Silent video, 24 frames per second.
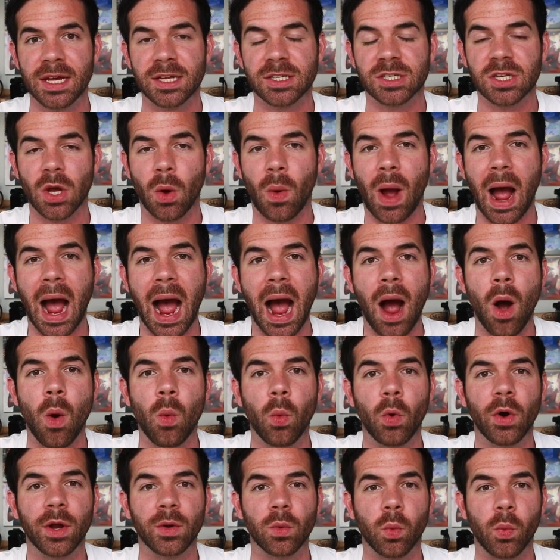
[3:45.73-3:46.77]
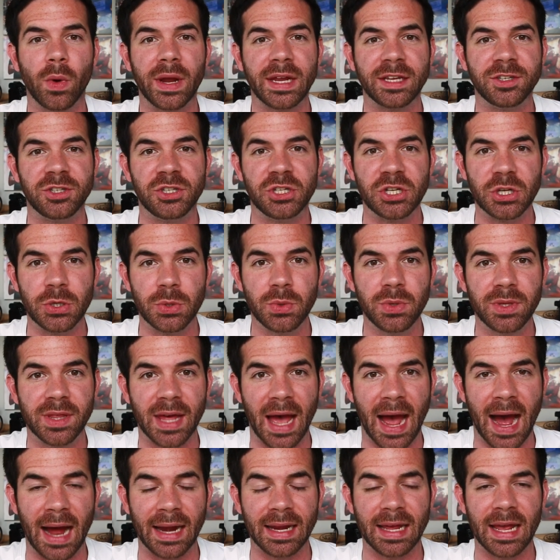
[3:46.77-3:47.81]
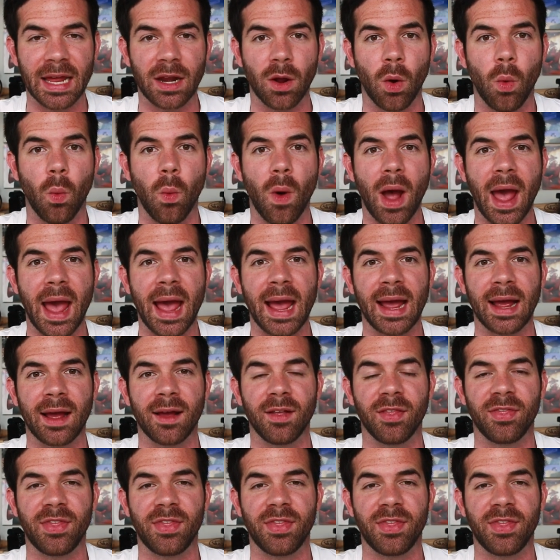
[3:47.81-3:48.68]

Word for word: So how would we do that in a way